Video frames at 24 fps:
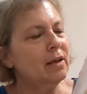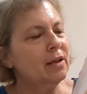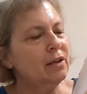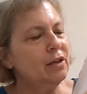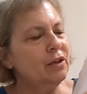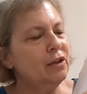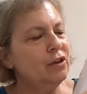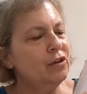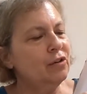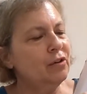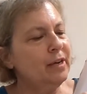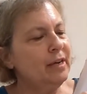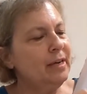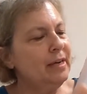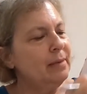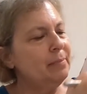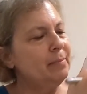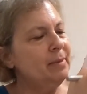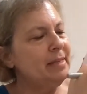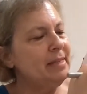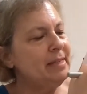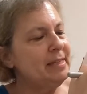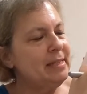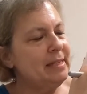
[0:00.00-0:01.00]
You don't need to
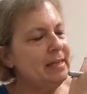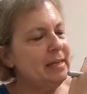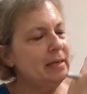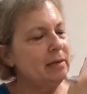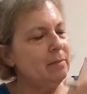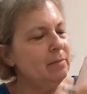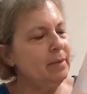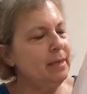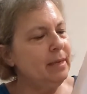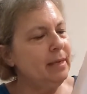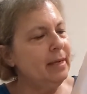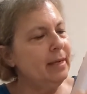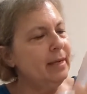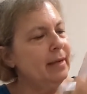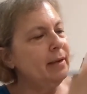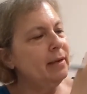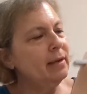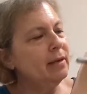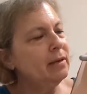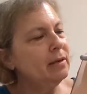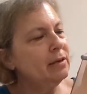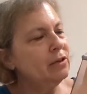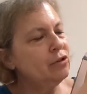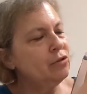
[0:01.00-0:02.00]
be seeing me
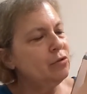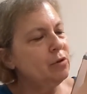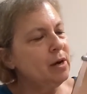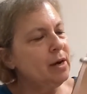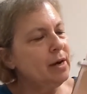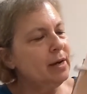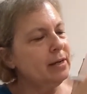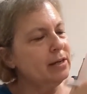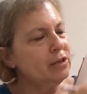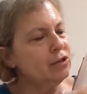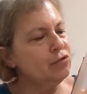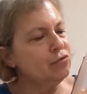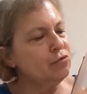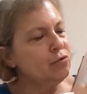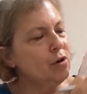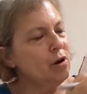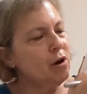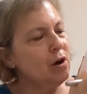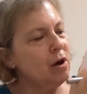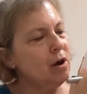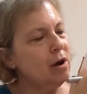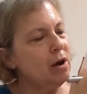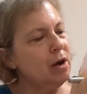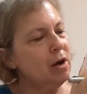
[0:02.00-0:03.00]
try to
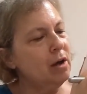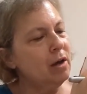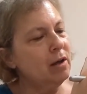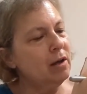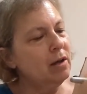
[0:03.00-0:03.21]
draw